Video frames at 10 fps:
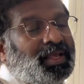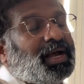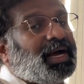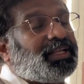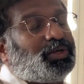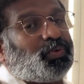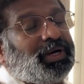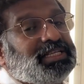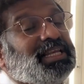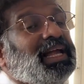Another
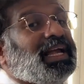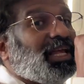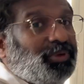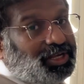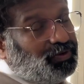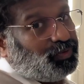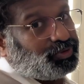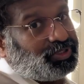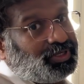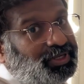one is chemical force.